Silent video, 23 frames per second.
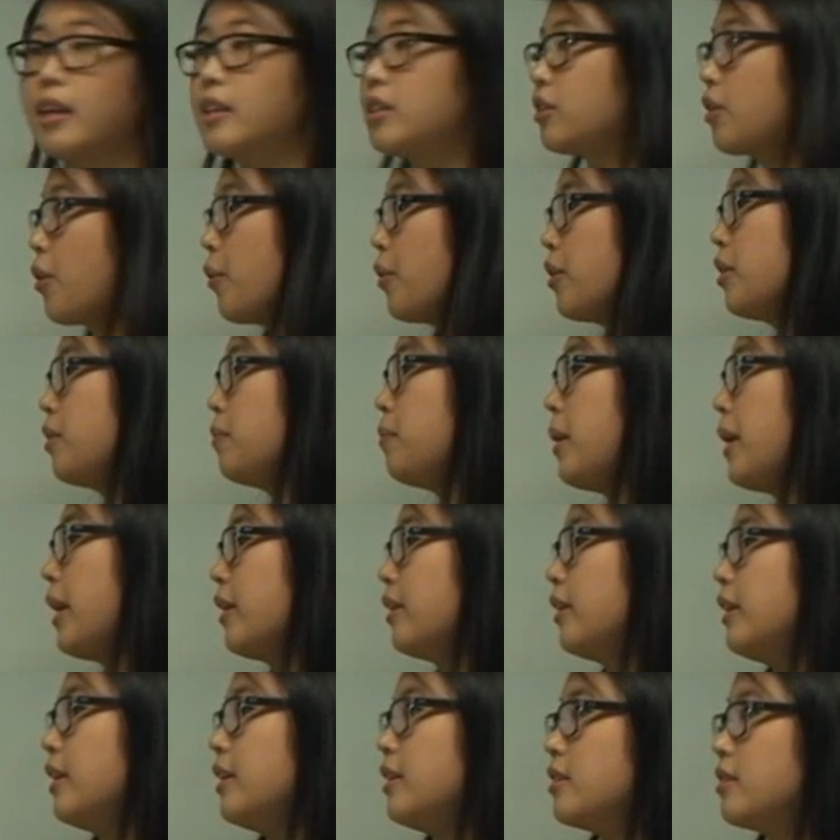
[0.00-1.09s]
it's going to make
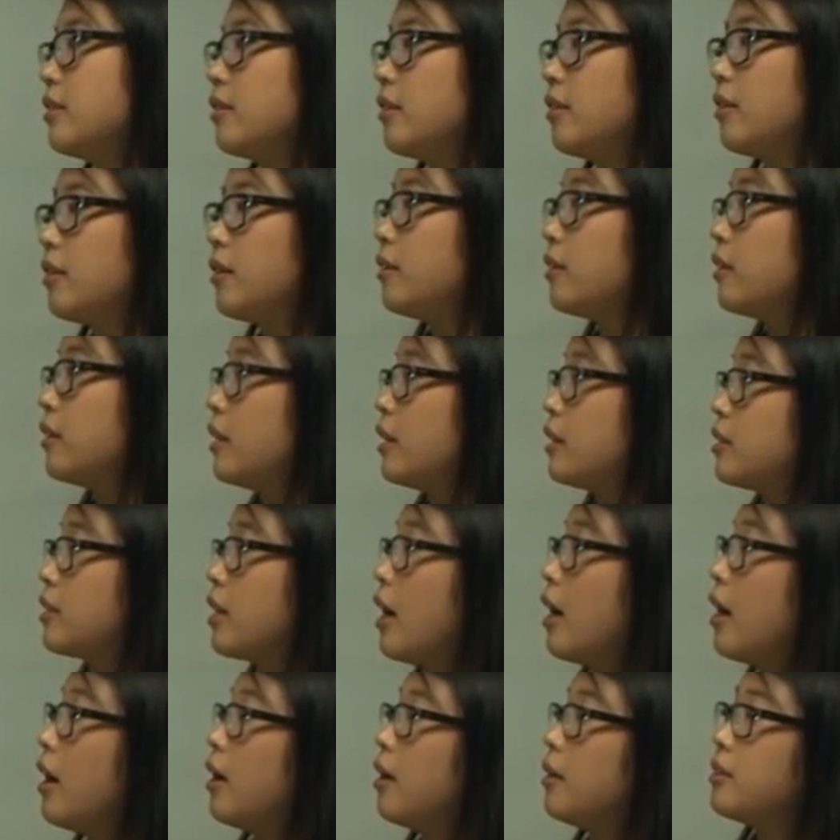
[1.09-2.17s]
these
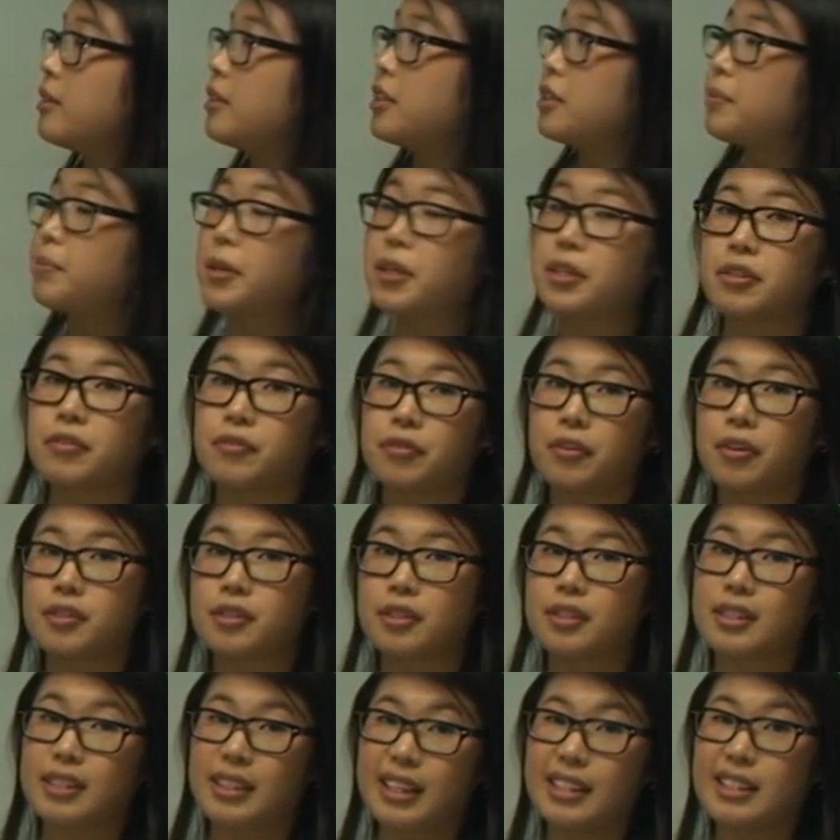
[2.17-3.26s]
uh, dispersion
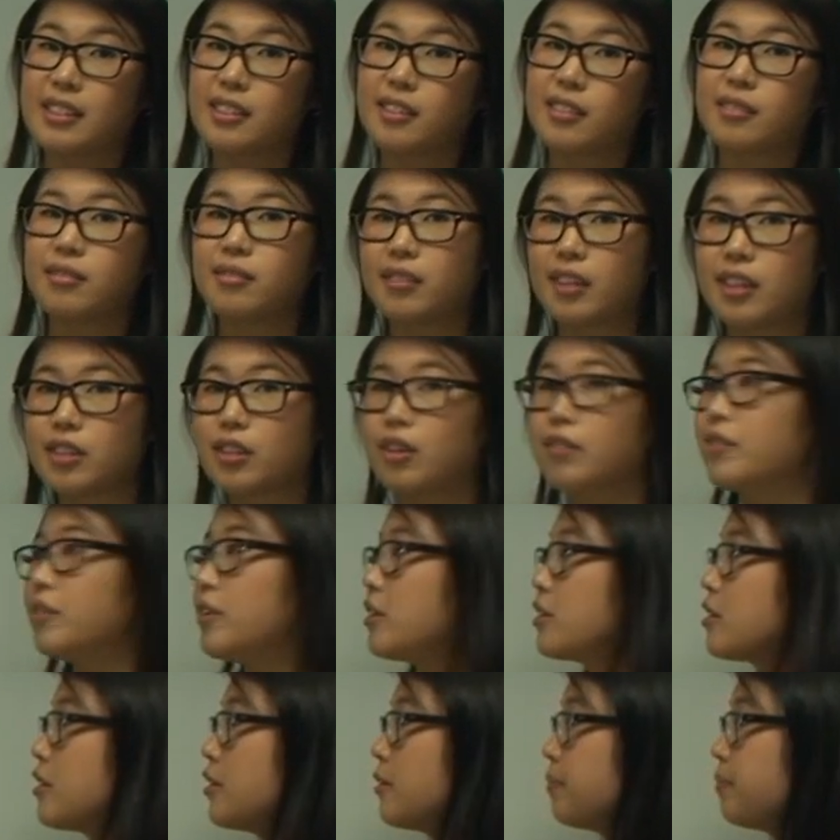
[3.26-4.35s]
forces less, less
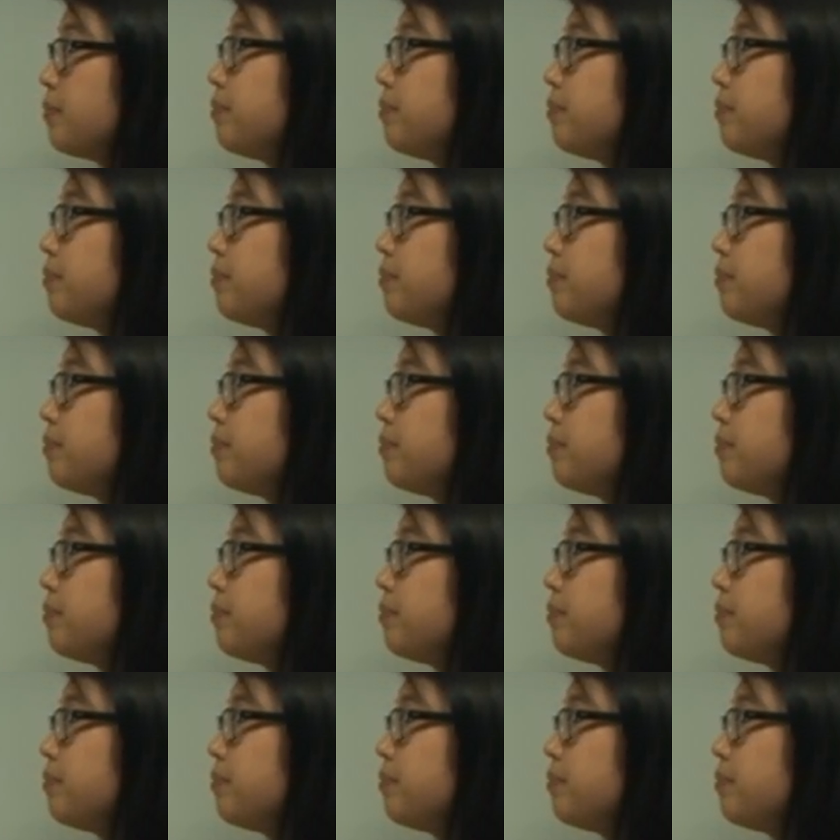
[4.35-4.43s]
obvious.